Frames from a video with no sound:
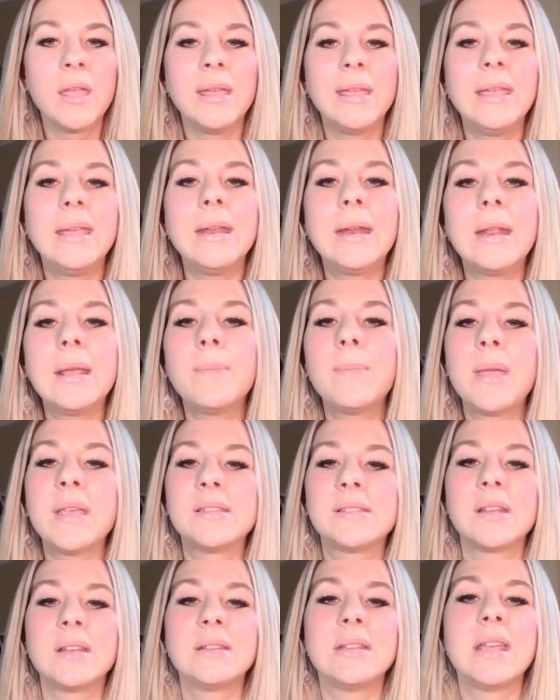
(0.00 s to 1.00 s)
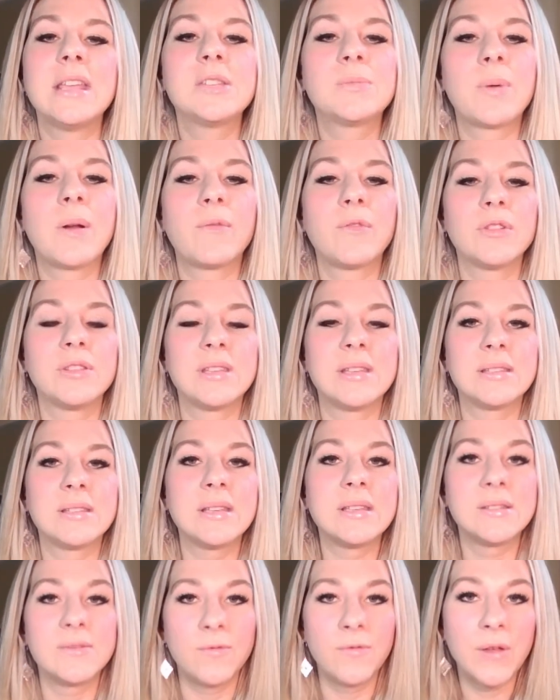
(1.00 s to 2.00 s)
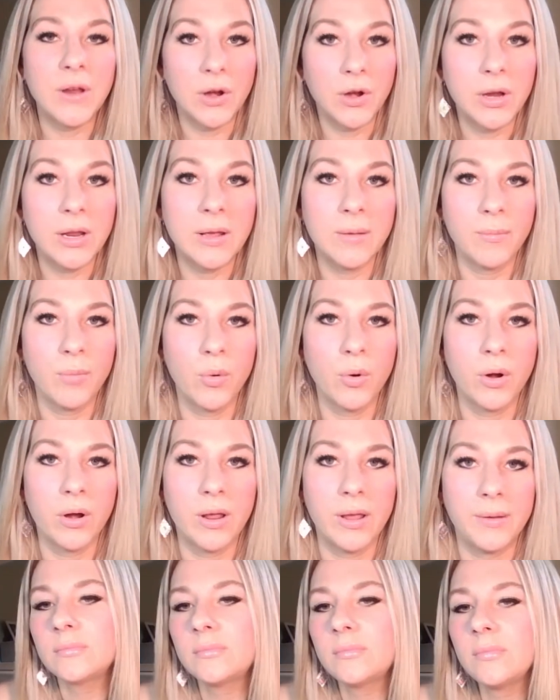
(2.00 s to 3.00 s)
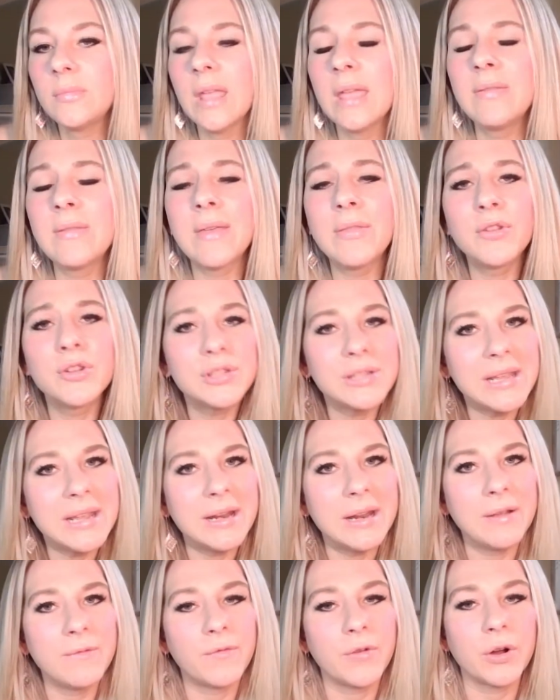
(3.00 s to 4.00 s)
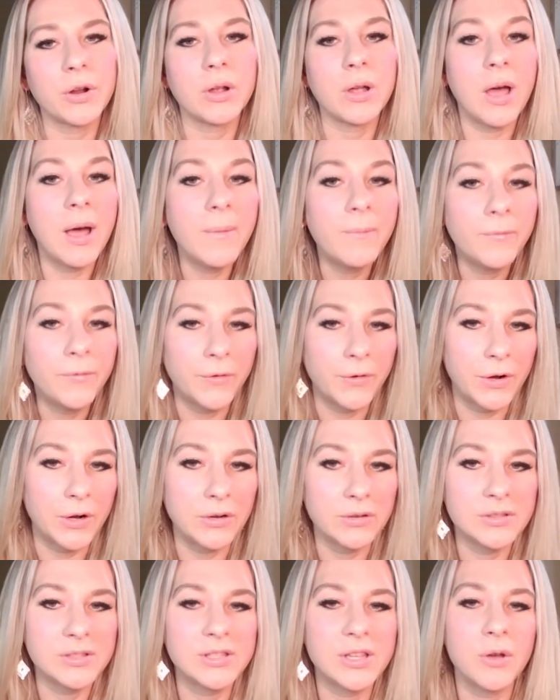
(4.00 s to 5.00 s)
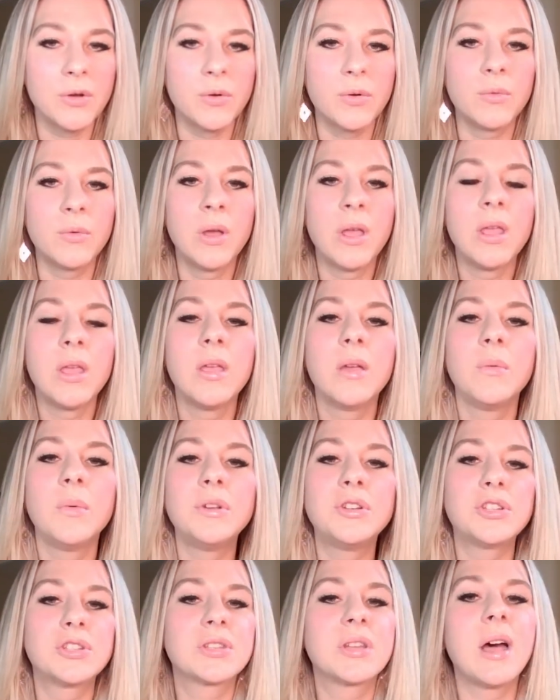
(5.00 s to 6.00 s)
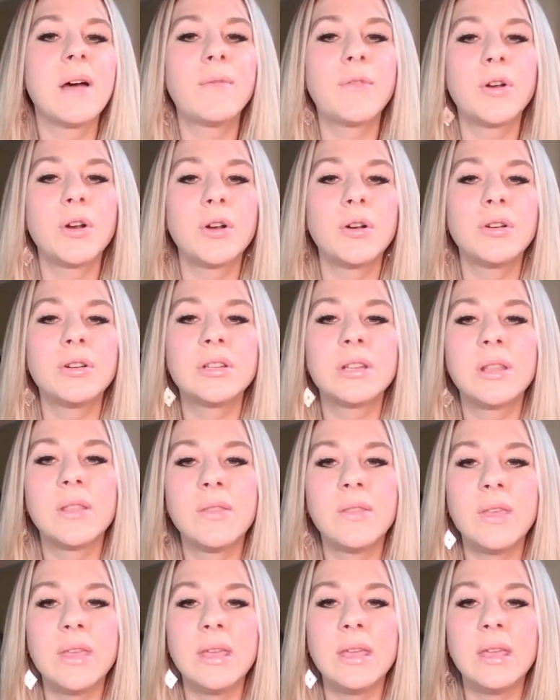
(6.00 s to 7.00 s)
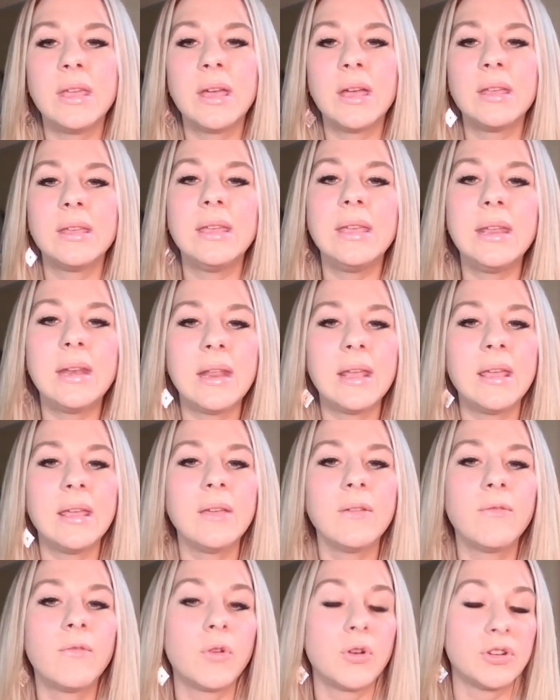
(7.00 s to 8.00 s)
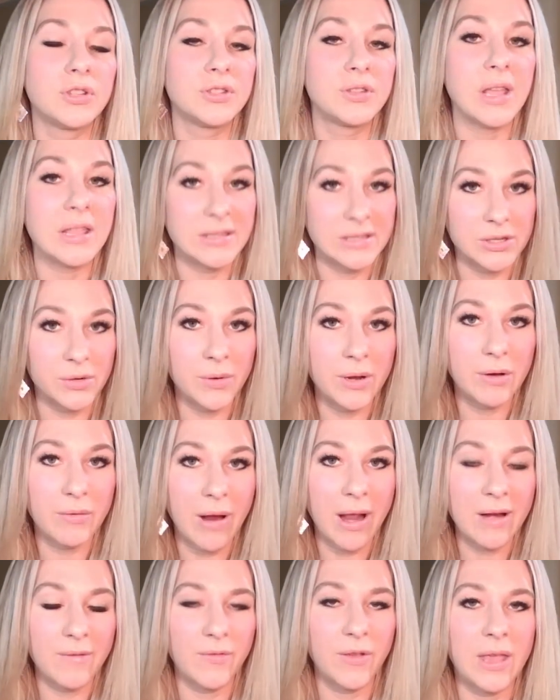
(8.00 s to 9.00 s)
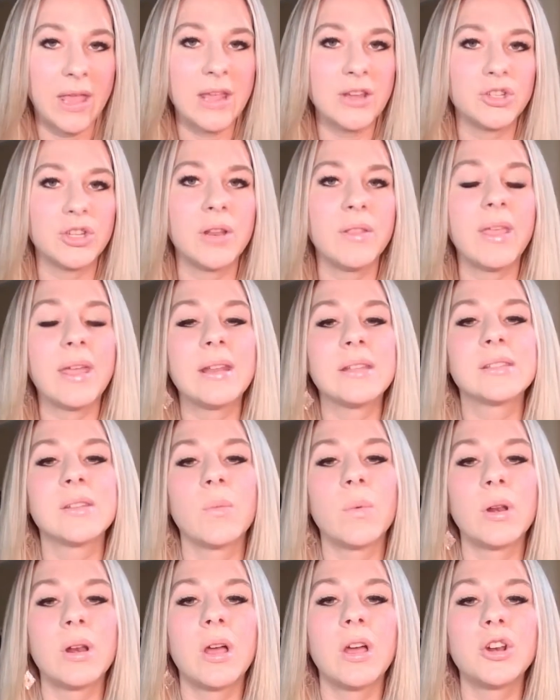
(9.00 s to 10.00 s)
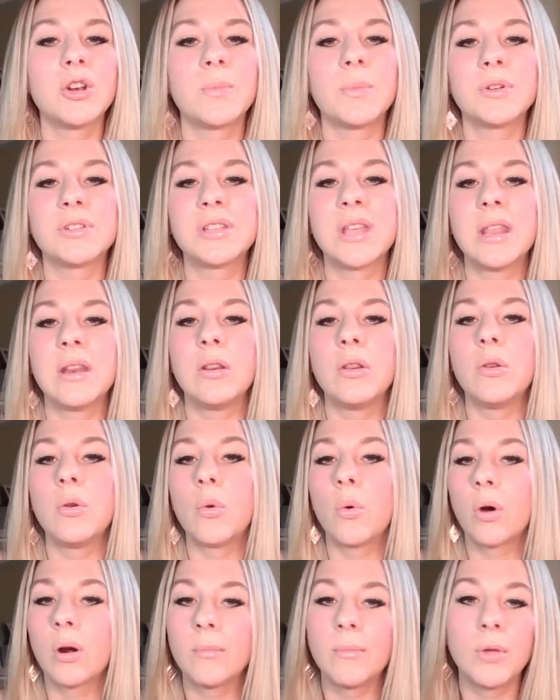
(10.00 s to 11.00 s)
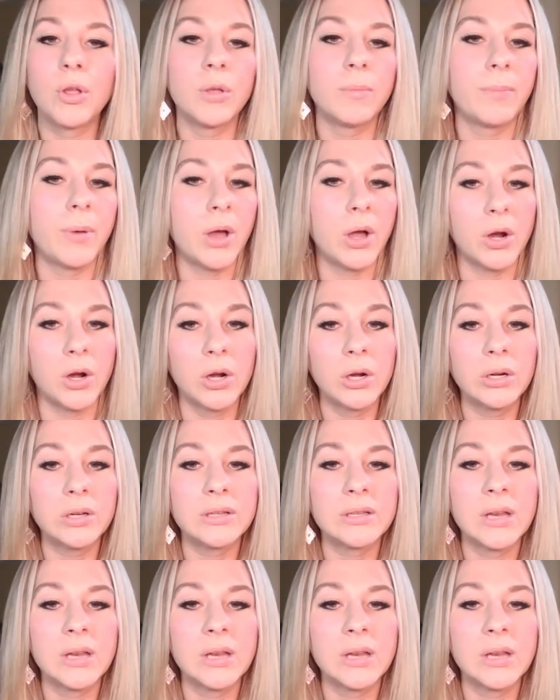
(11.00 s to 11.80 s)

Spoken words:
Eating based on taste preferences is very important. And then there's eating for comfort. So we just covered the eating for sensory gratification. That is a 100% normal part